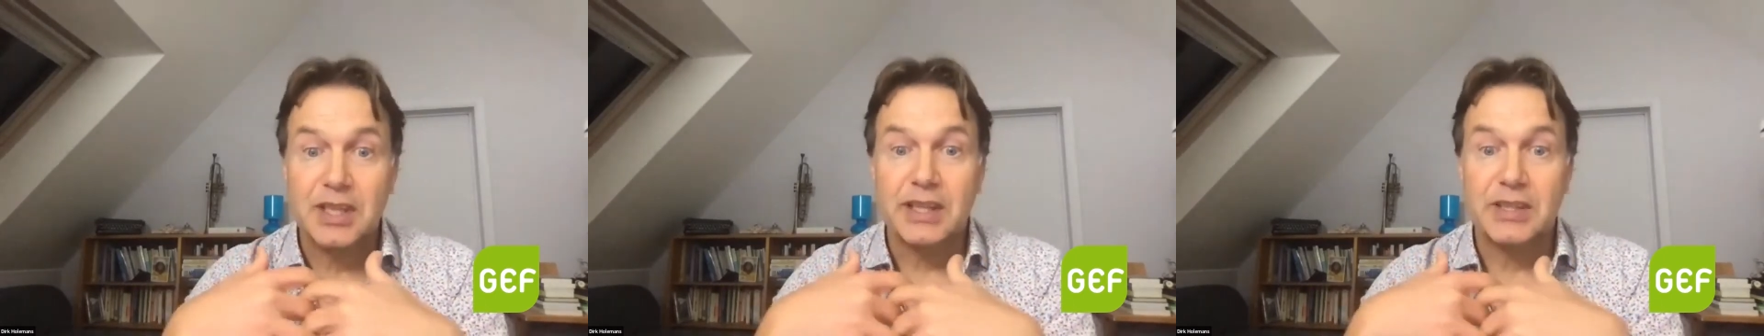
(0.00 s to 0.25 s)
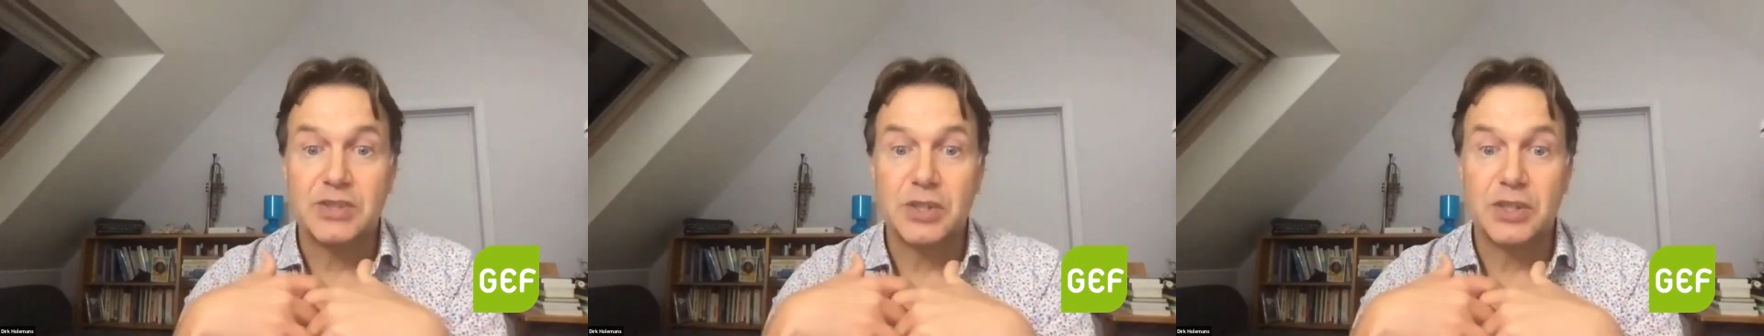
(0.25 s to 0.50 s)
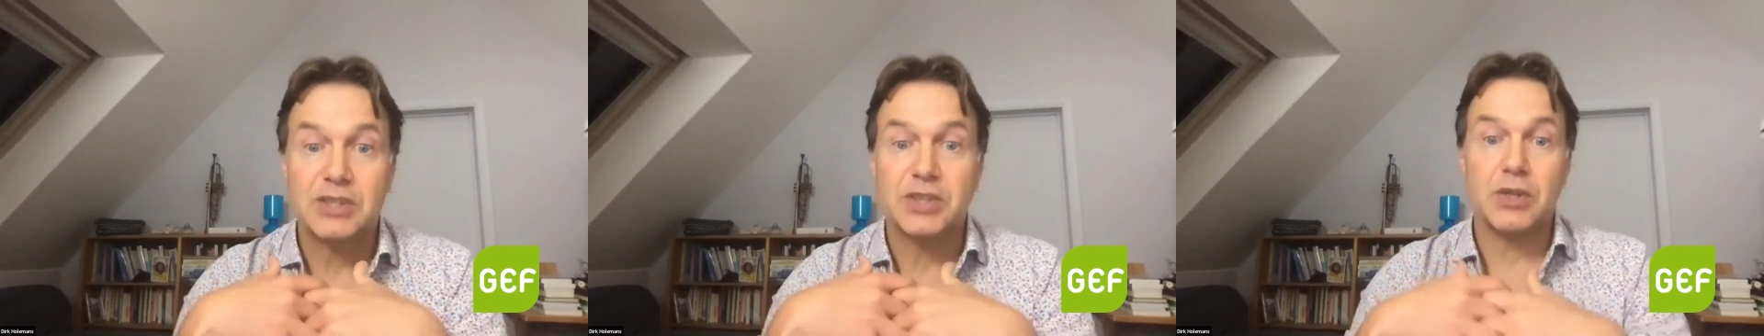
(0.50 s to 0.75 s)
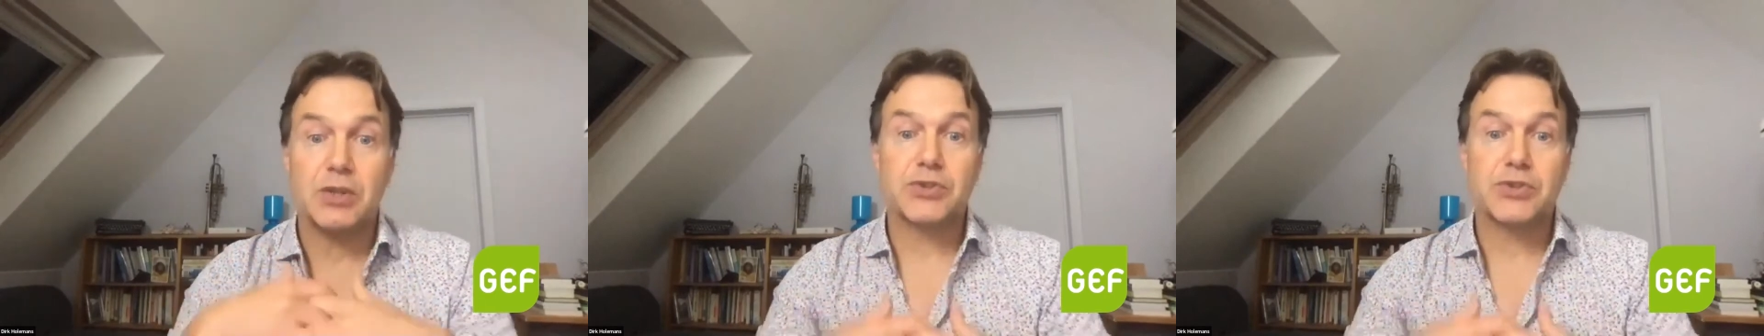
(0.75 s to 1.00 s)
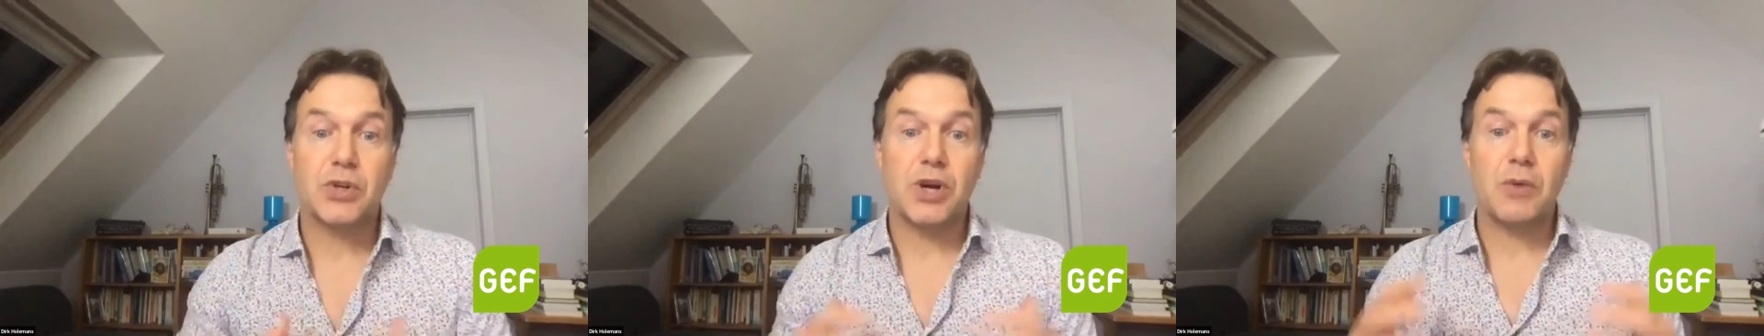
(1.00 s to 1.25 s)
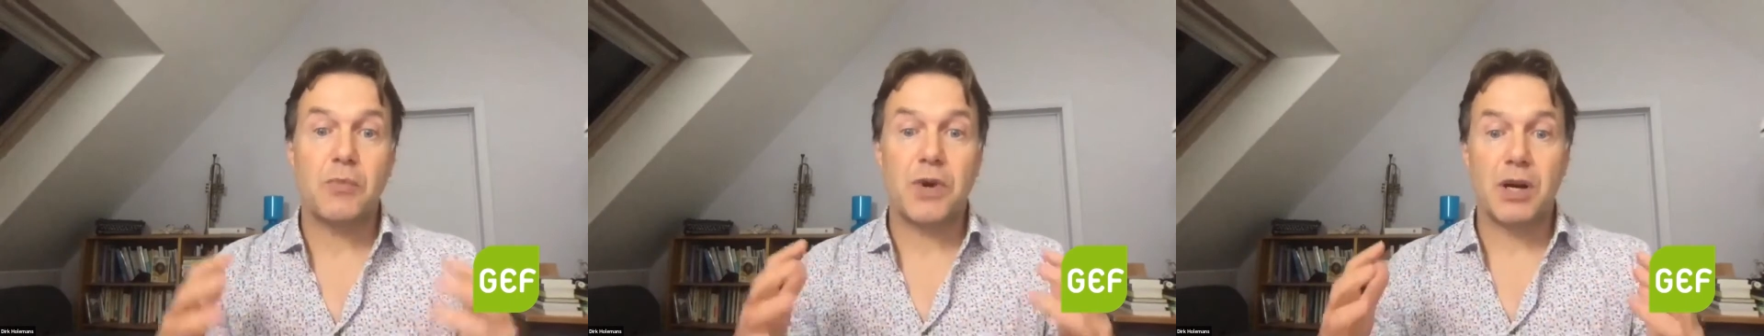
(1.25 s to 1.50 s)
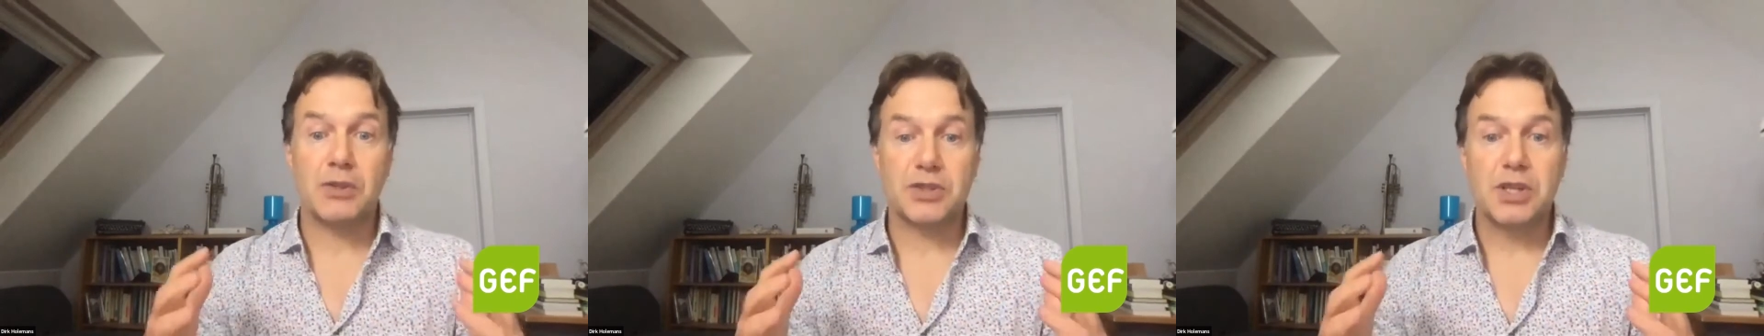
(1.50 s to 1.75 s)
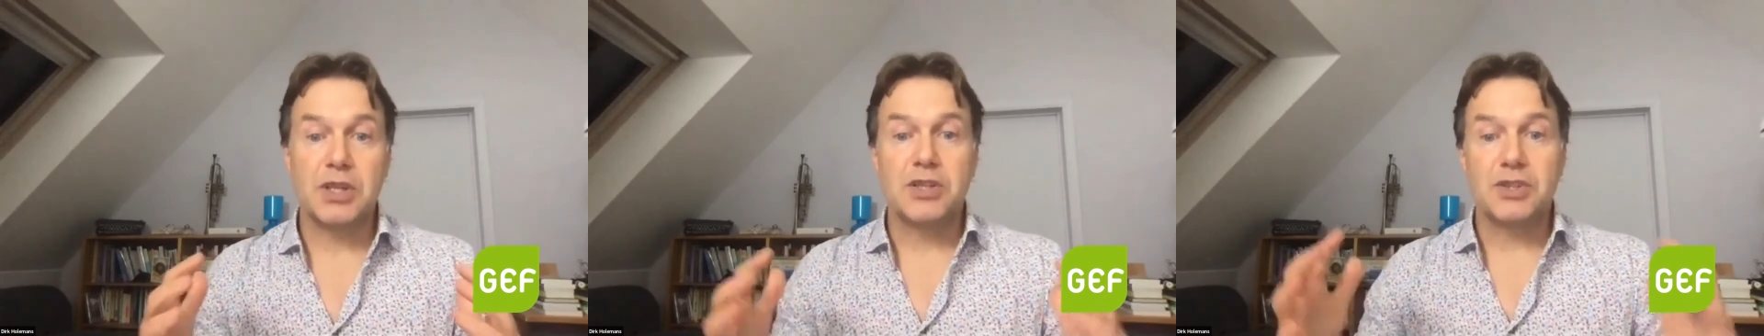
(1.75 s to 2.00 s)
And so it's also about
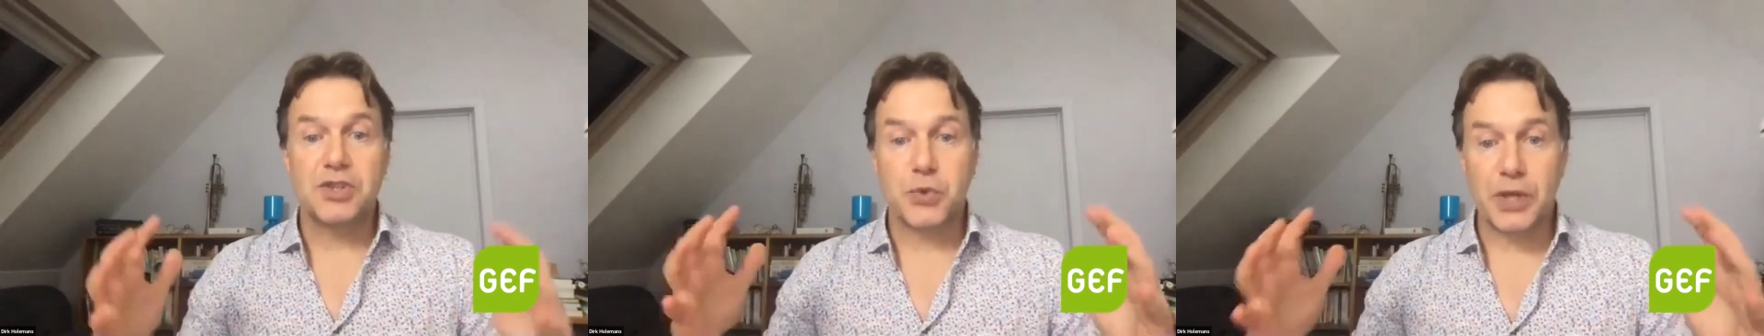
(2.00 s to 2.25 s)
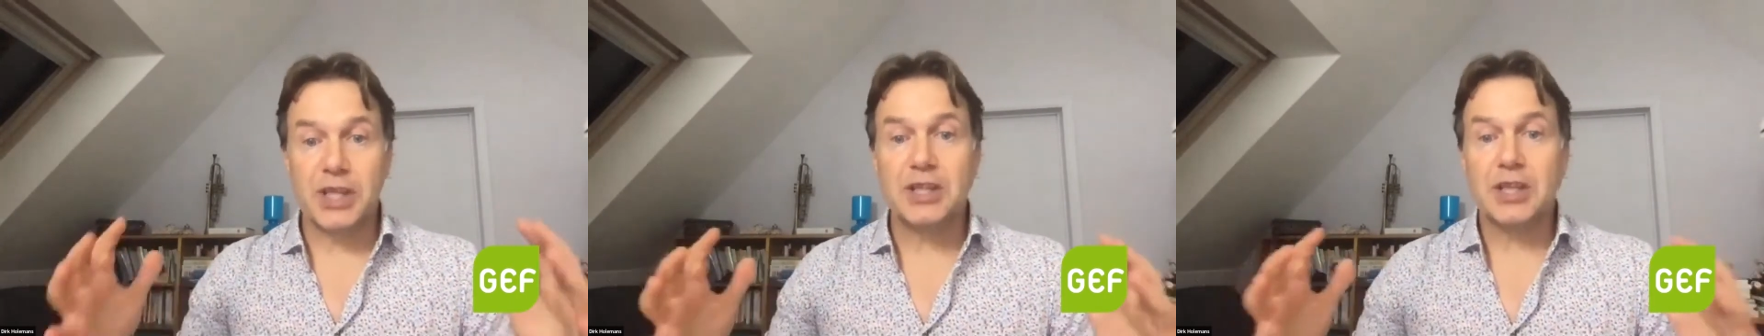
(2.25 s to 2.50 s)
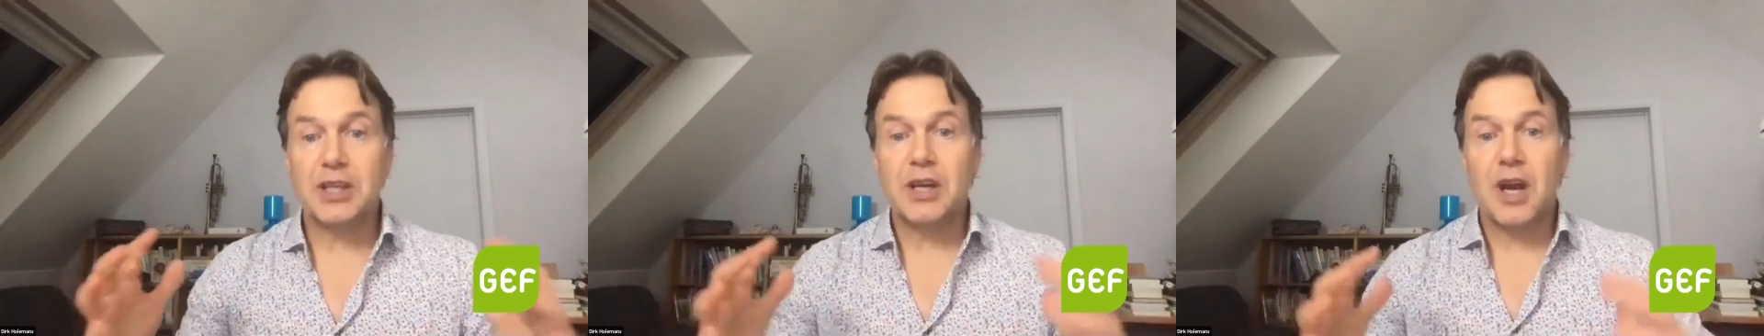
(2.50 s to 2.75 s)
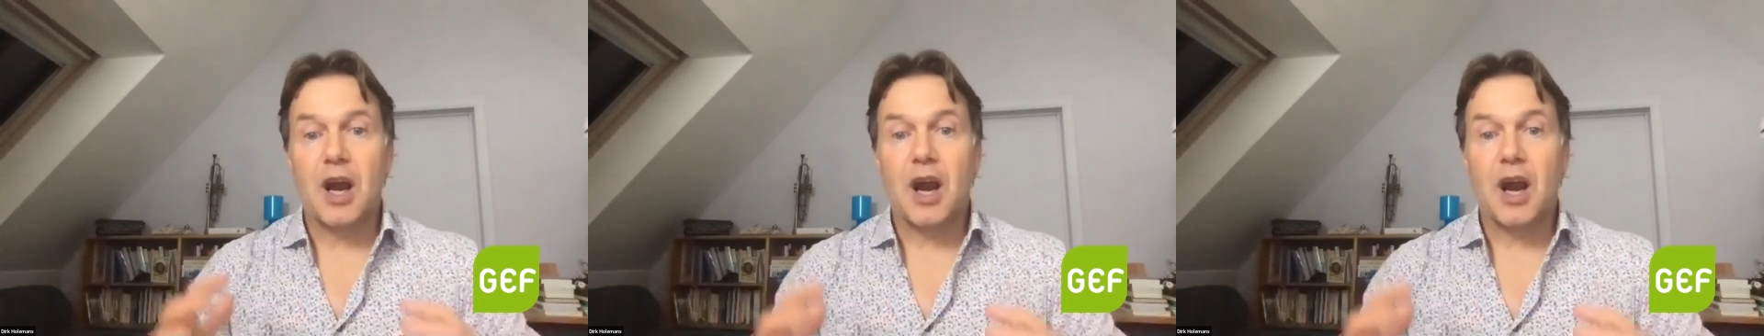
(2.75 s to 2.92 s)
shrinking